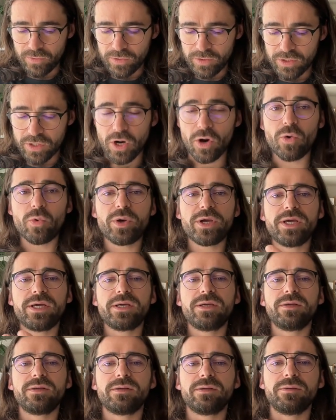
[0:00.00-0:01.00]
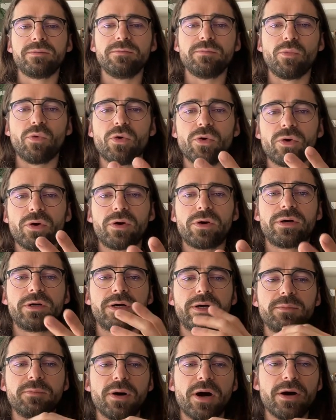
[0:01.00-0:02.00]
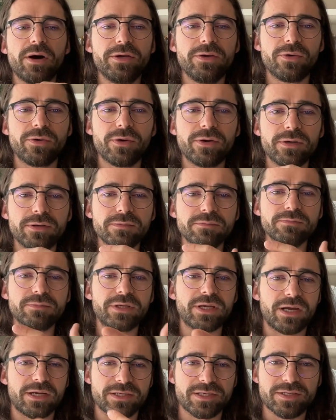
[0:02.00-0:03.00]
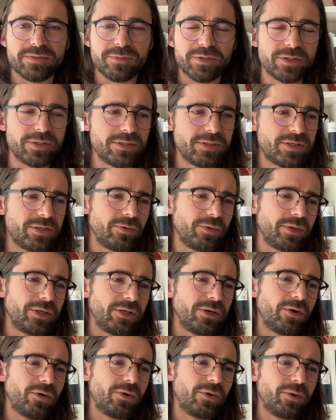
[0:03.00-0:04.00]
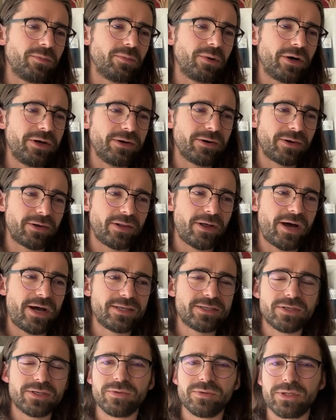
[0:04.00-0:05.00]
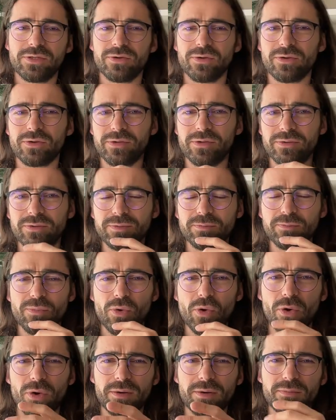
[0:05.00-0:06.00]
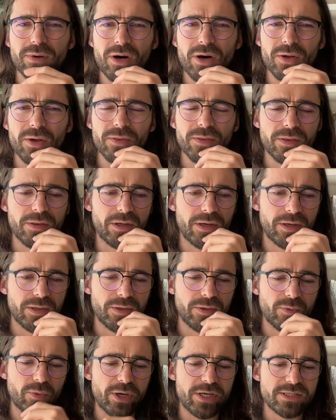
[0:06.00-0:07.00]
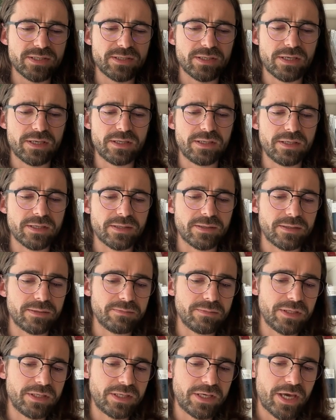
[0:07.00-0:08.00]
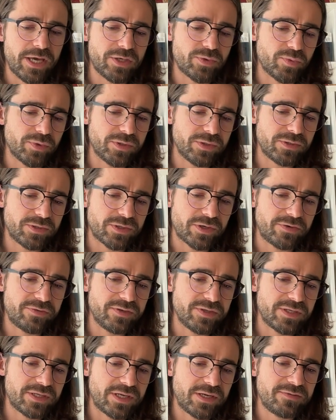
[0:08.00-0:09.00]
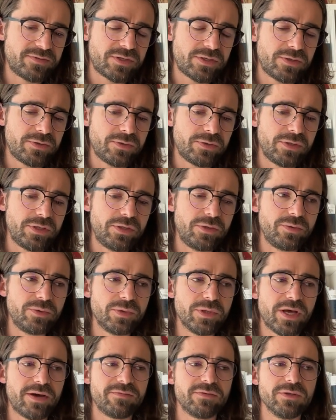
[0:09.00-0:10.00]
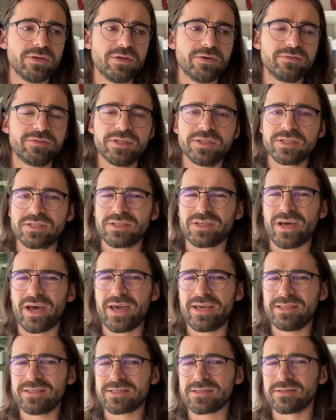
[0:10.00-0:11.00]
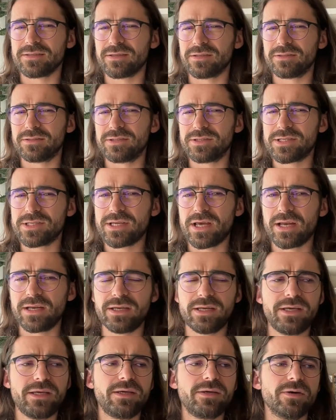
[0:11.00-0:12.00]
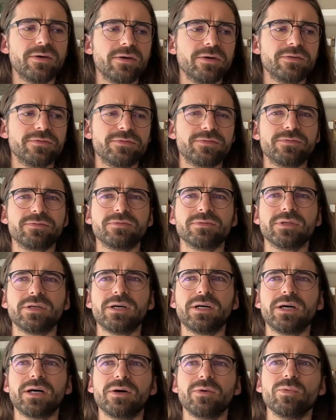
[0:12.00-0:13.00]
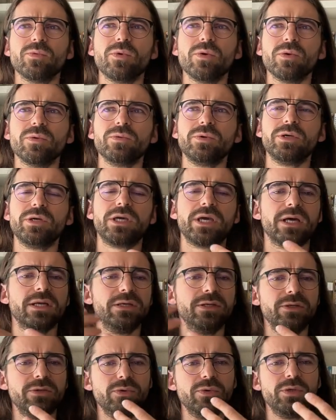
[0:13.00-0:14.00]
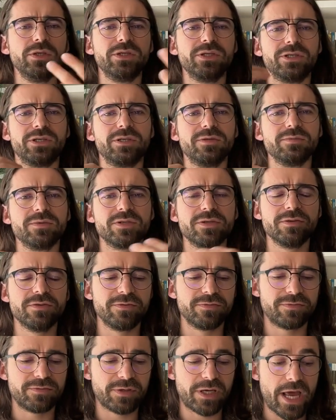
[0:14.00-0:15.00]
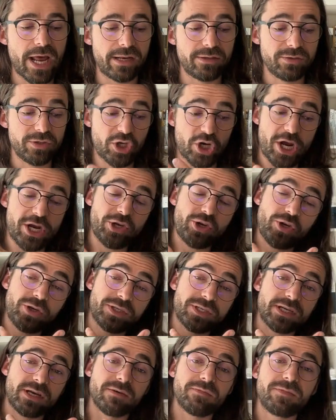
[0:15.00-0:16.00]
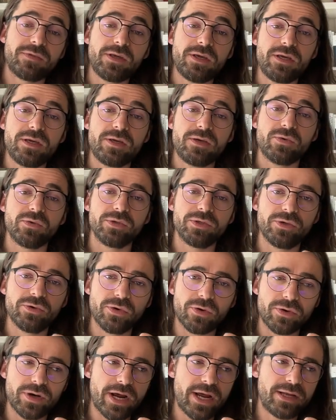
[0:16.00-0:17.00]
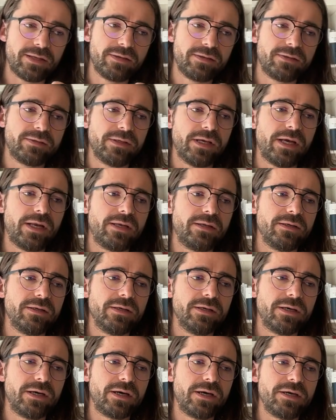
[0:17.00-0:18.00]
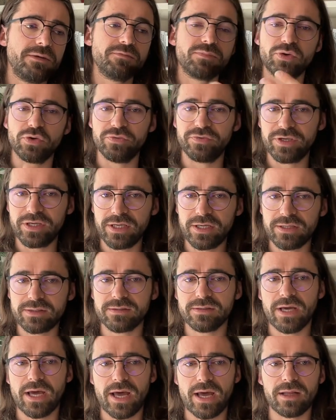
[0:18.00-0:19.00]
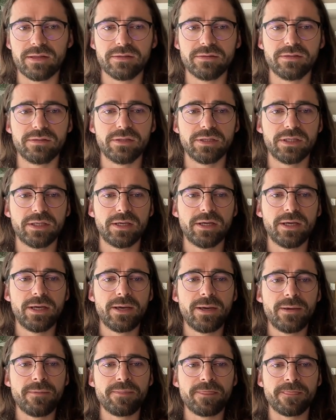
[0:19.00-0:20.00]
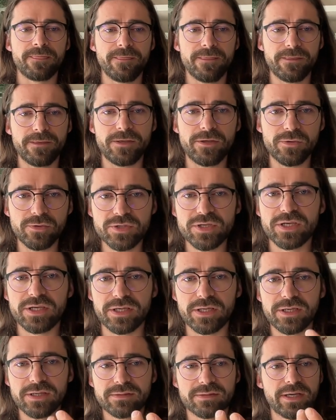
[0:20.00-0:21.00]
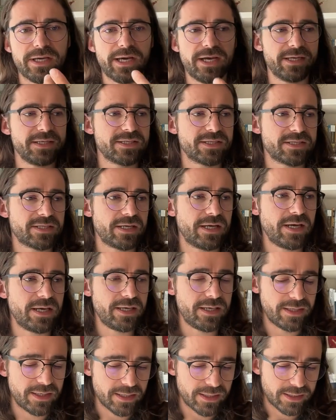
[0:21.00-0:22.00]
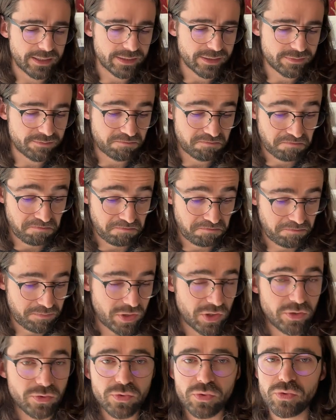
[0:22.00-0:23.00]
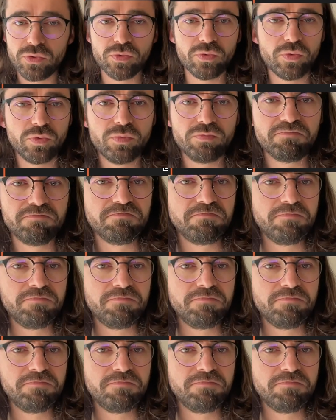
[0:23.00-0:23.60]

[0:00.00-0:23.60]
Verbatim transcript: knowing more about your customers knowing more about your clients knowing more, more about the, the ways they uh, engage with your service gives you a new level of insights and understanding of uh, what you can do in terms of again changing something on your end and uh, improving it and uh, using it as a uh, new